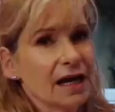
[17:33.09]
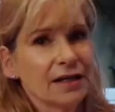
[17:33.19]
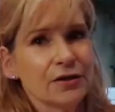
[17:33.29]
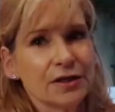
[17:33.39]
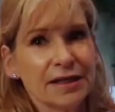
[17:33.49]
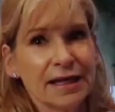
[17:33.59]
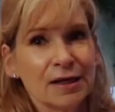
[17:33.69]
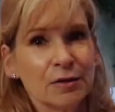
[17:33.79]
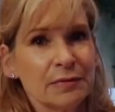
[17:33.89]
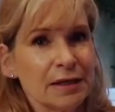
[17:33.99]
And you can
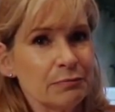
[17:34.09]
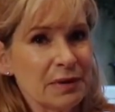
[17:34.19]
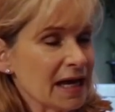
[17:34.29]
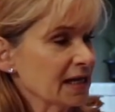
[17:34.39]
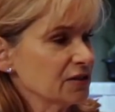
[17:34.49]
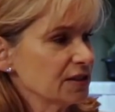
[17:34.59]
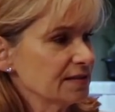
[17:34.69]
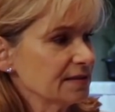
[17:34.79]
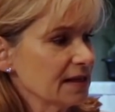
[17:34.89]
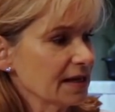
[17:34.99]
get them in
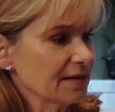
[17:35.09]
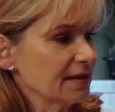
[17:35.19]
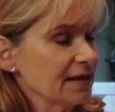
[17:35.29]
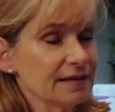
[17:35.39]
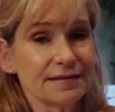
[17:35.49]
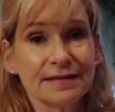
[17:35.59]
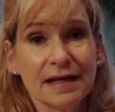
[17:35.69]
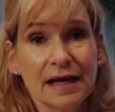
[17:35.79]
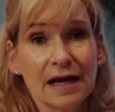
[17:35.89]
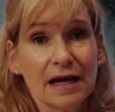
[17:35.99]
packages like this
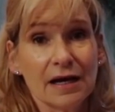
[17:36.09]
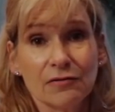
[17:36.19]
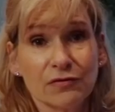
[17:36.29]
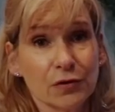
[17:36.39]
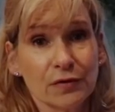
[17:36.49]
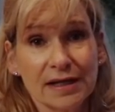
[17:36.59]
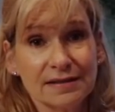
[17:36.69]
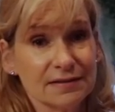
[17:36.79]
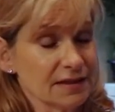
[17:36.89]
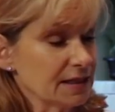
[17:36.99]
uh, for
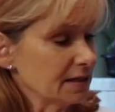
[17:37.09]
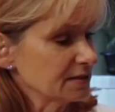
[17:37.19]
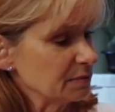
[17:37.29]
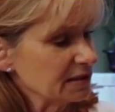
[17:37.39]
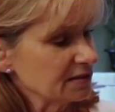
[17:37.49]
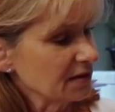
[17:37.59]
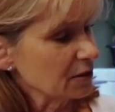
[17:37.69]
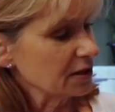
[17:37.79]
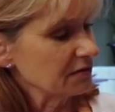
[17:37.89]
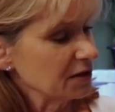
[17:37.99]
relatively inexpensive.
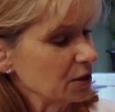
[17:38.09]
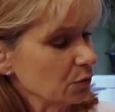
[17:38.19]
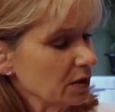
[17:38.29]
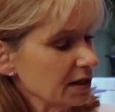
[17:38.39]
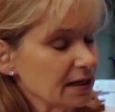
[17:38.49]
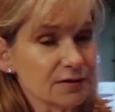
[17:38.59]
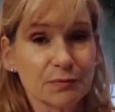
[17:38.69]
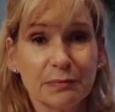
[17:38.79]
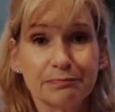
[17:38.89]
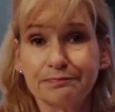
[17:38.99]
I don't even know what. I,
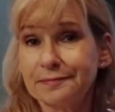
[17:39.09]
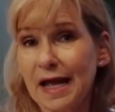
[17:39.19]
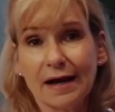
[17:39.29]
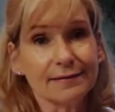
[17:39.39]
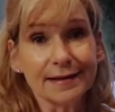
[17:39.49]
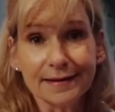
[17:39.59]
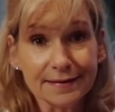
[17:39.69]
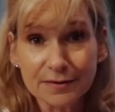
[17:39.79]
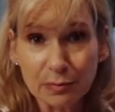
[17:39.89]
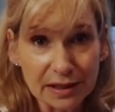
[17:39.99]
I'll
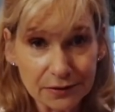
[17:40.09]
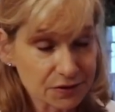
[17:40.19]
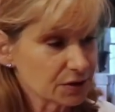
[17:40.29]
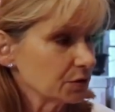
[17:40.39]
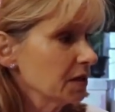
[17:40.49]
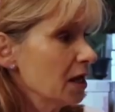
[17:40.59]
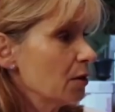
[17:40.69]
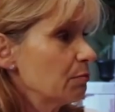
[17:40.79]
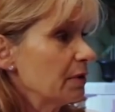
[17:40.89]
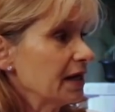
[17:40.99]
link this below too.
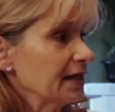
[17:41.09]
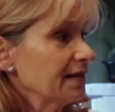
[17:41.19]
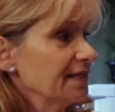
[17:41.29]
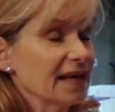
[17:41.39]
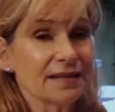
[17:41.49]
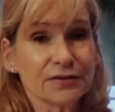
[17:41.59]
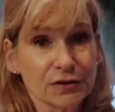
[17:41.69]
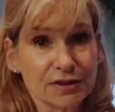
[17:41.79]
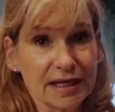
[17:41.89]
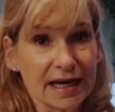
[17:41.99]
But that's
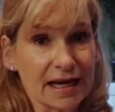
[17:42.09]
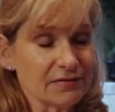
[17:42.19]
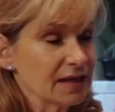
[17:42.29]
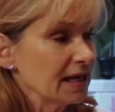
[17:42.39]
good to have.